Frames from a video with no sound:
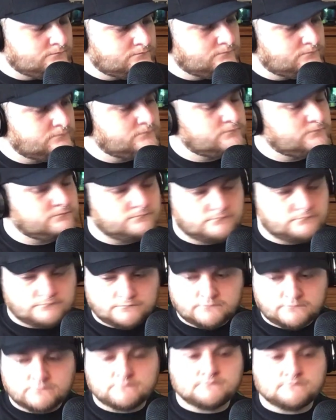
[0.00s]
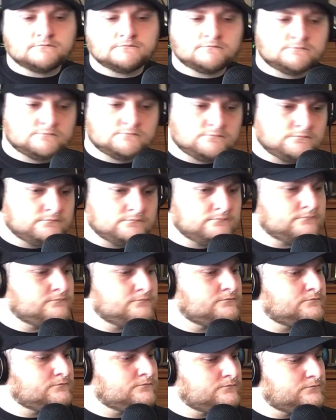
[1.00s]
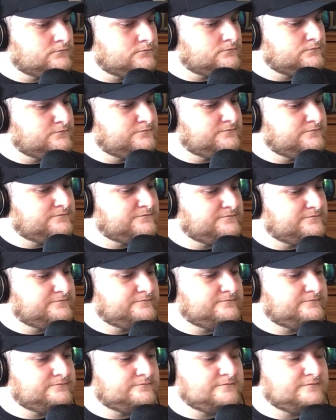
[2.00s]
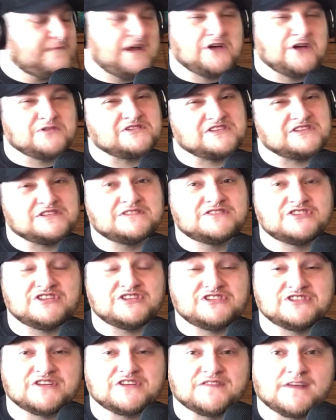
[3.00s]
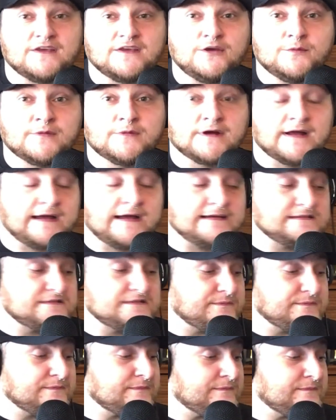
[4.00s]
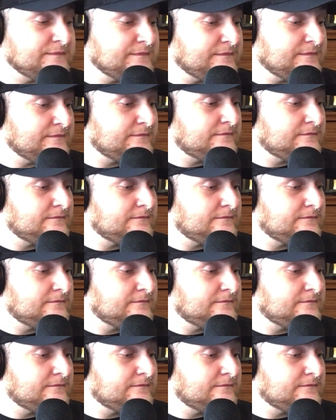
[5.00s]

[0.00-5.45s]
First crunchy, then chewy. Oh, she's serving humor, guys. Measure. Let's do more, huh?